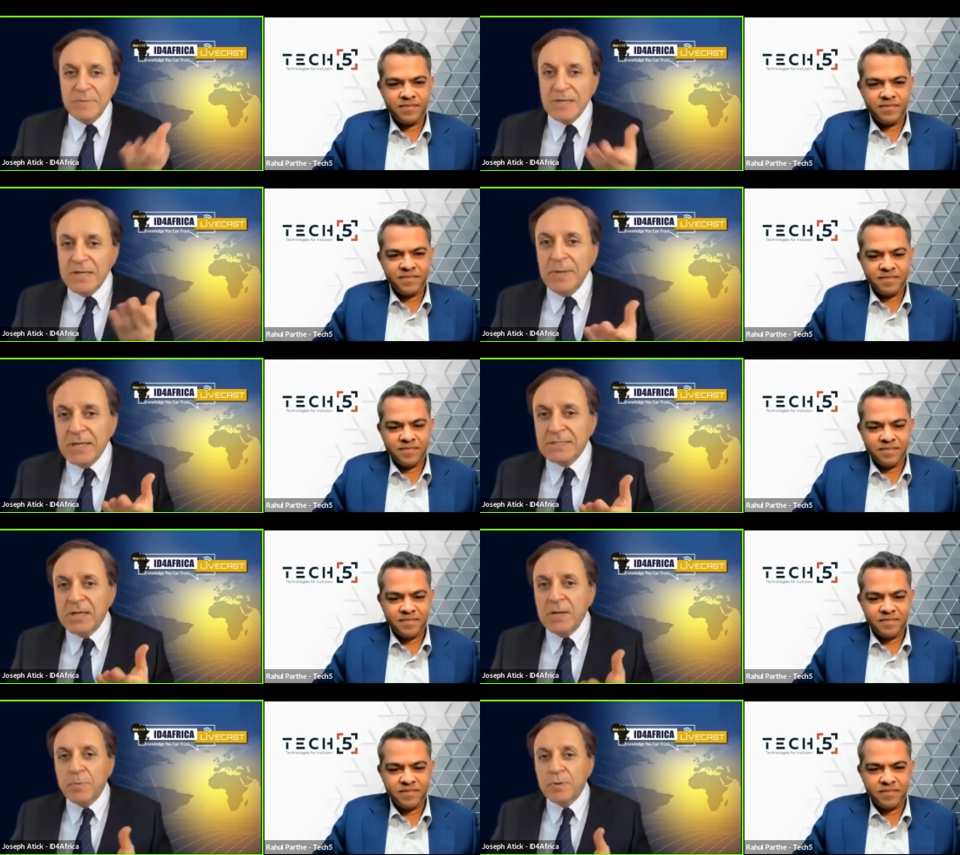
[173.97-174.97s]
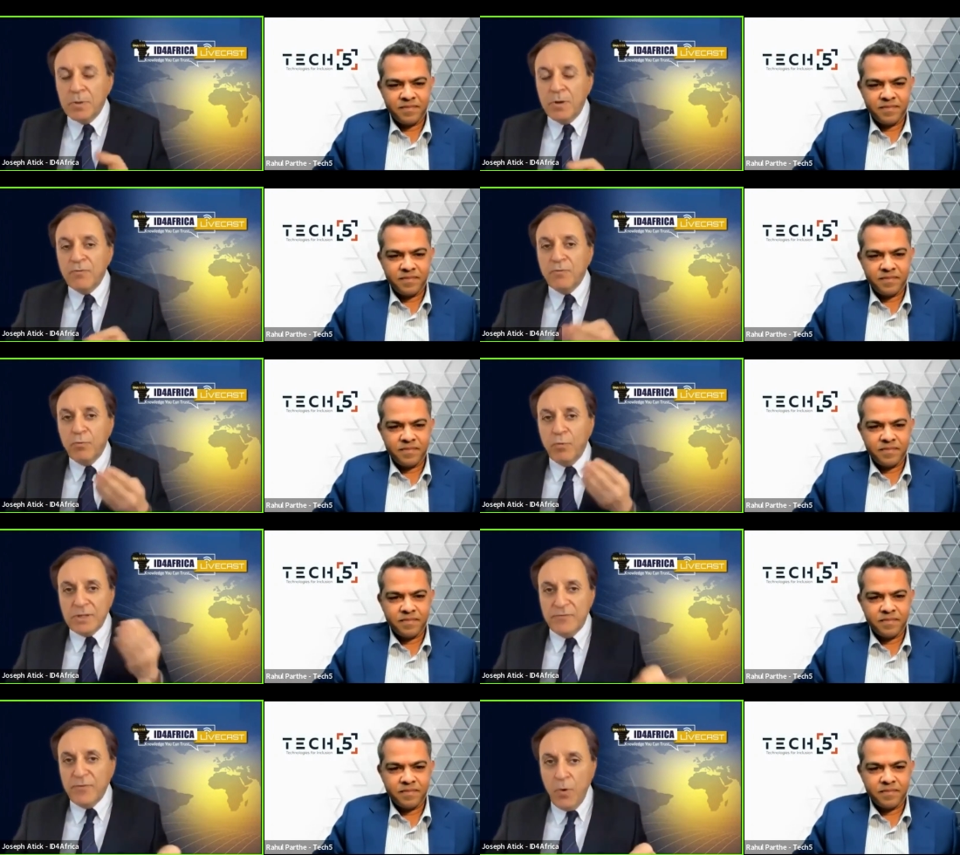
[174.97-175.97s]
Speaker 1: give me give me an example of
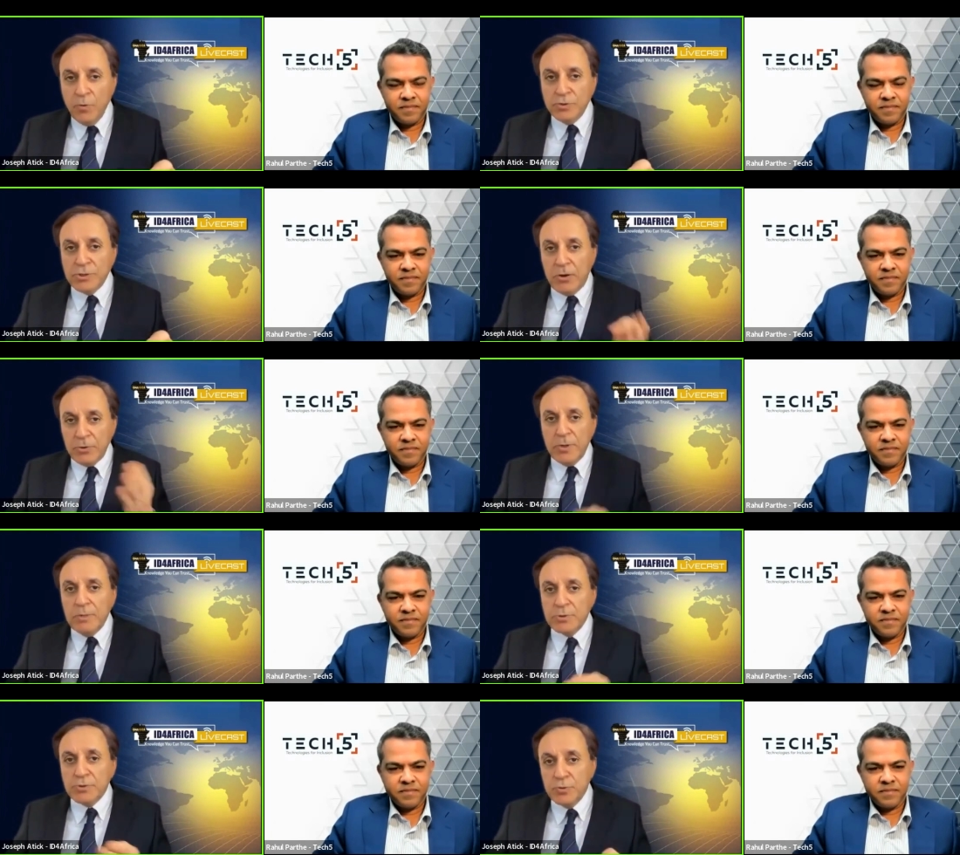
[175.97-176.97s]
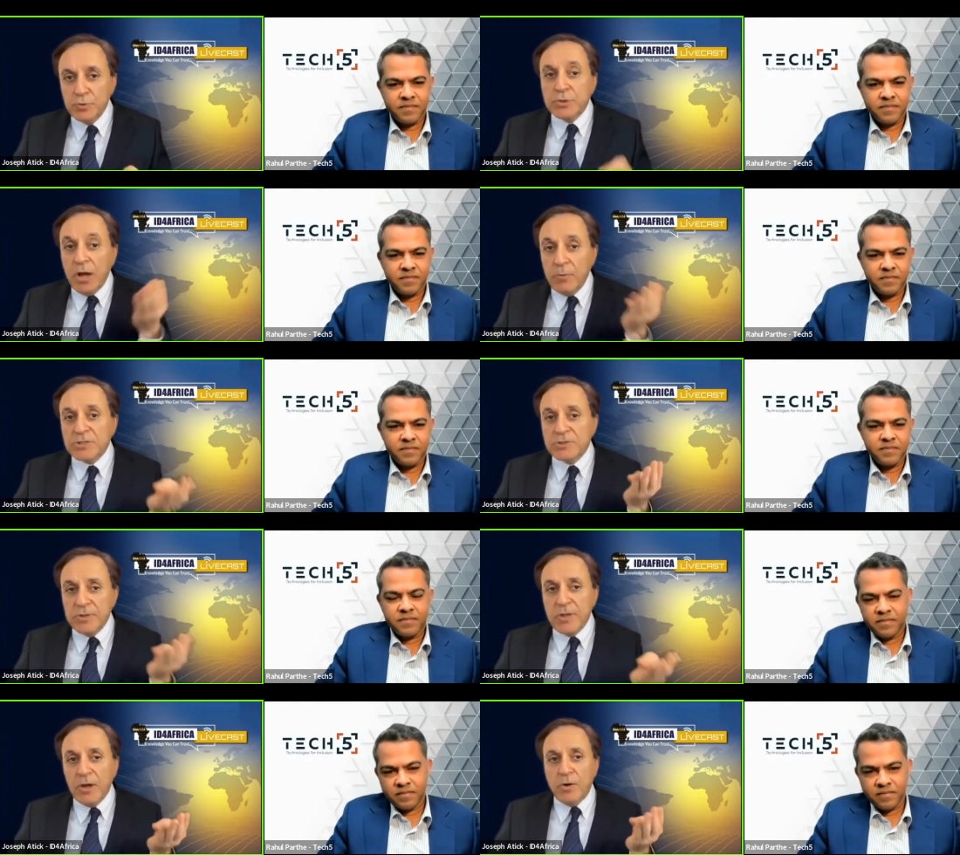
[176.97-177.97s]
what phones are you able to use and how much
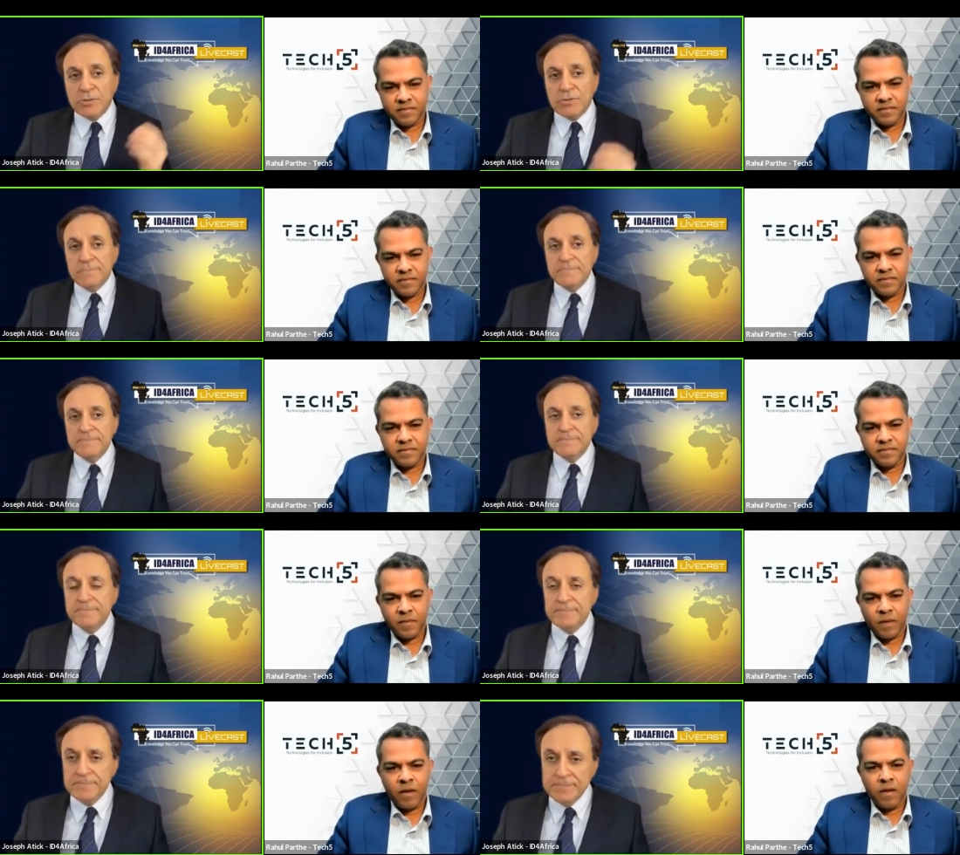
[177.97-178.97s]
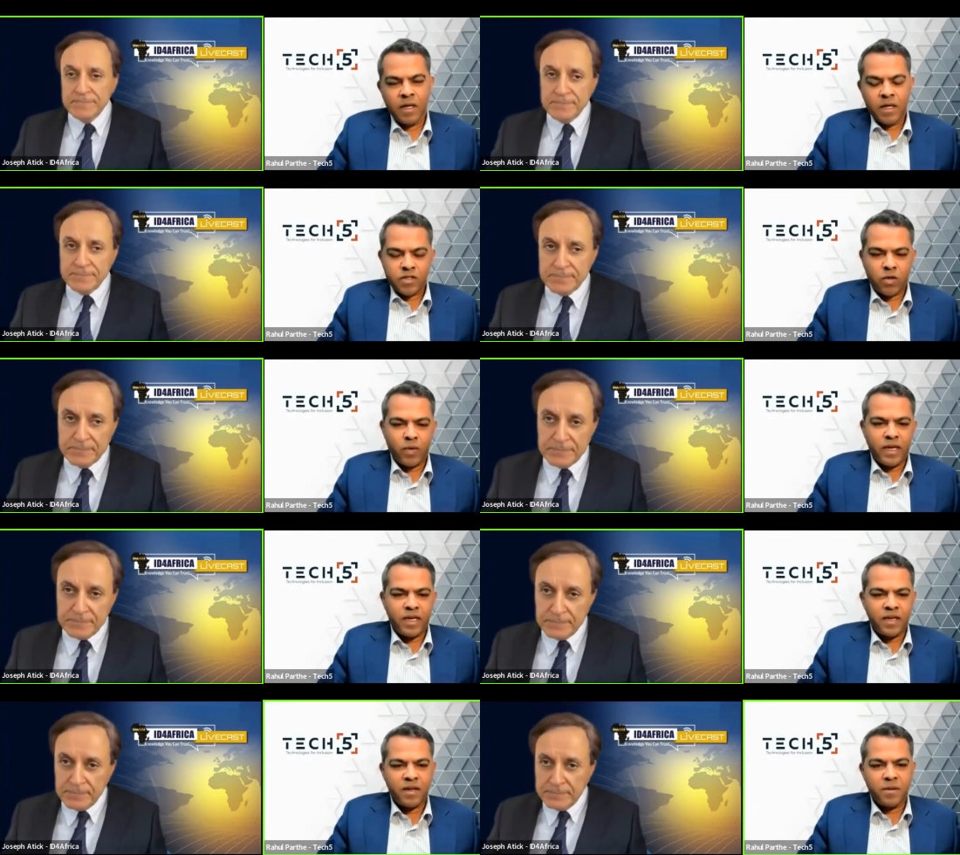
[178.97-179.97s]
do they cost? So
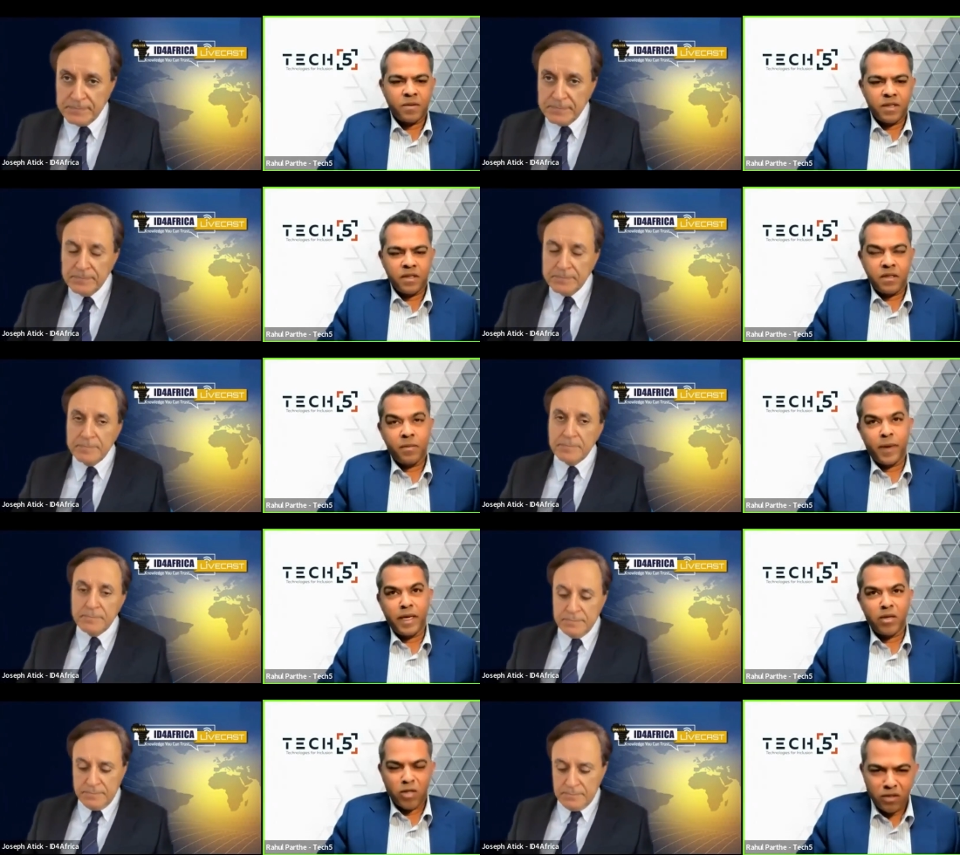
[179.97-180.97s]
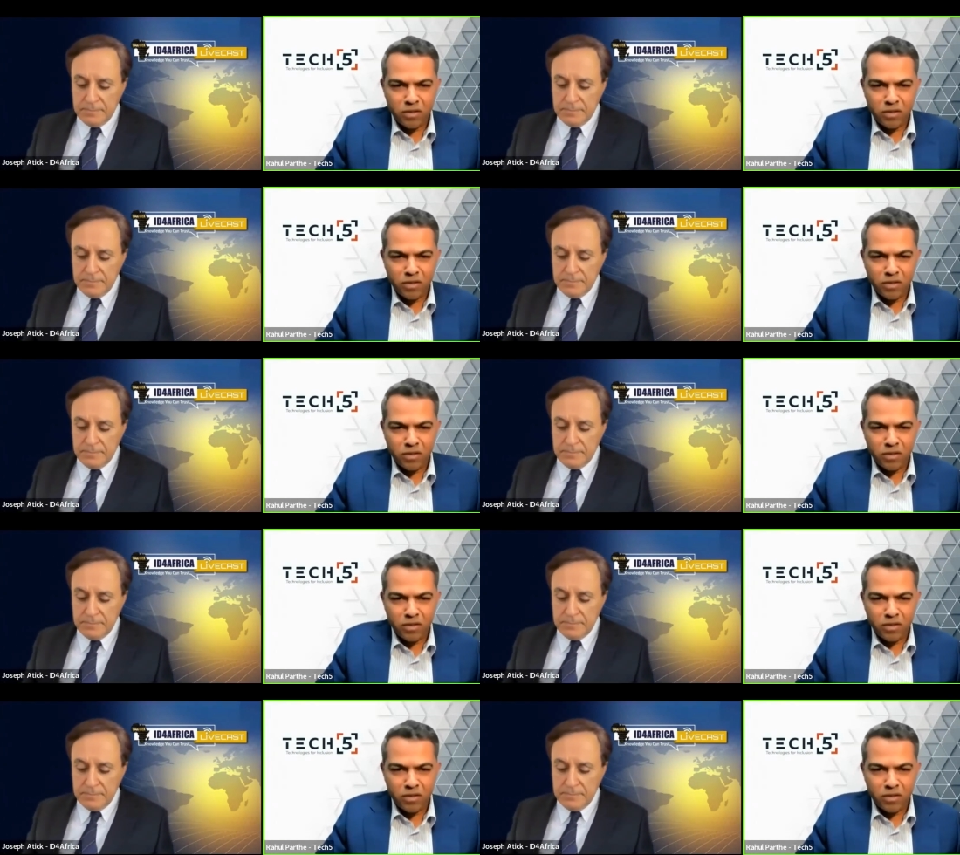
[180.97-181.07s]
Speaker 2: uh, depending